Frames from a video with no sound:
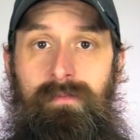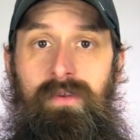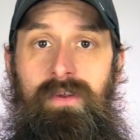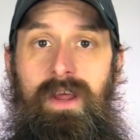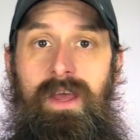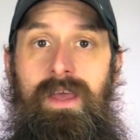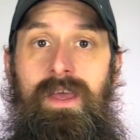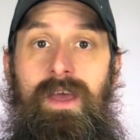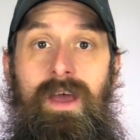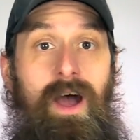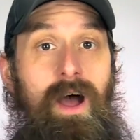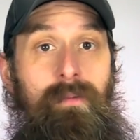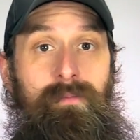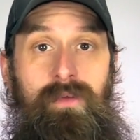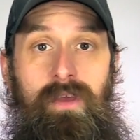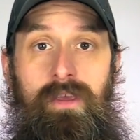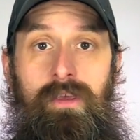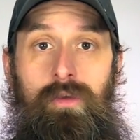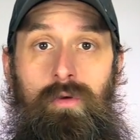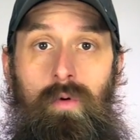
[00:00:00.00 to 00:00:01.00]
Today, I'm
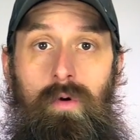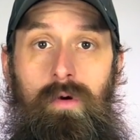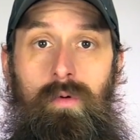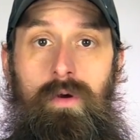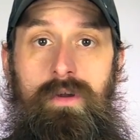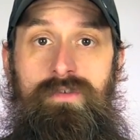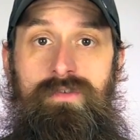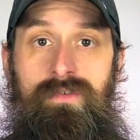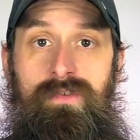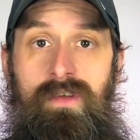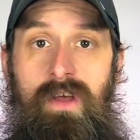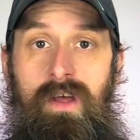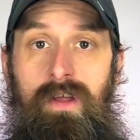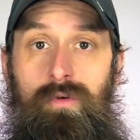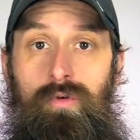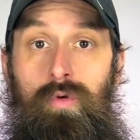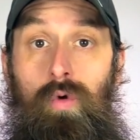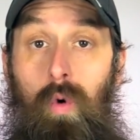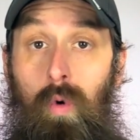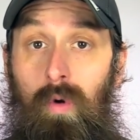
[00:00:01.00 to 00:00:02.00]
taking your questions
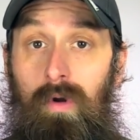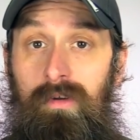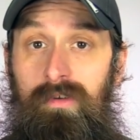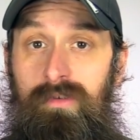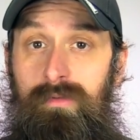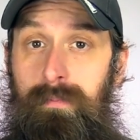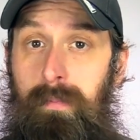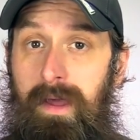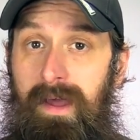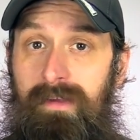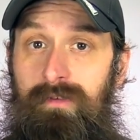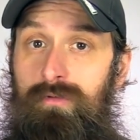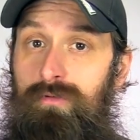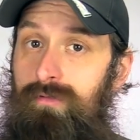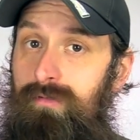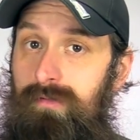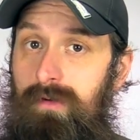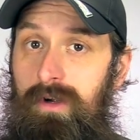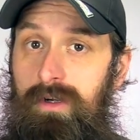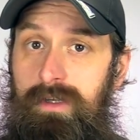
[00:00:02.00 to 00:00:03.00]
on torque specs,
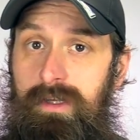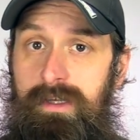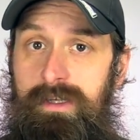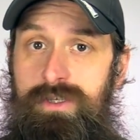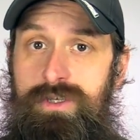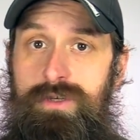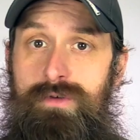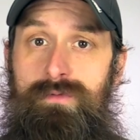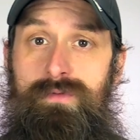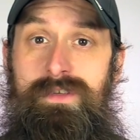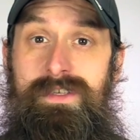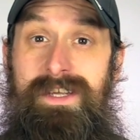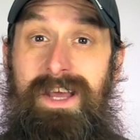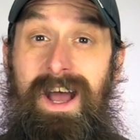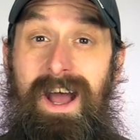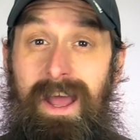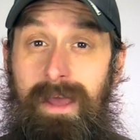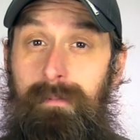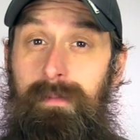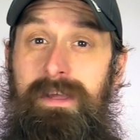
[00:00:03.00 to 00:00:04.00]
trunk issues,
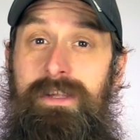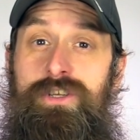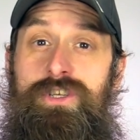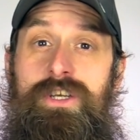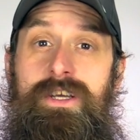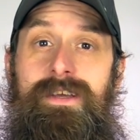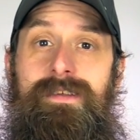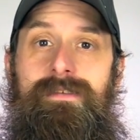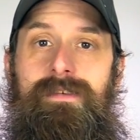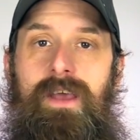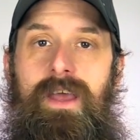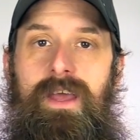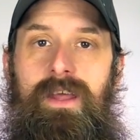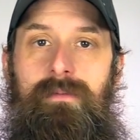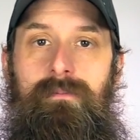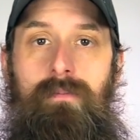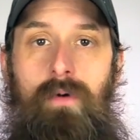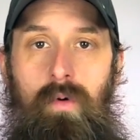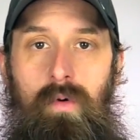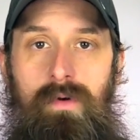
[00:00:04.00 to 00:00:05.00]
timing chains,
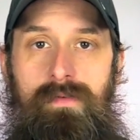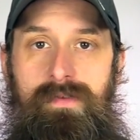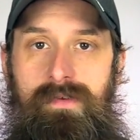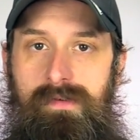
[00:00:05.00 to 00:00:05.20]
and more.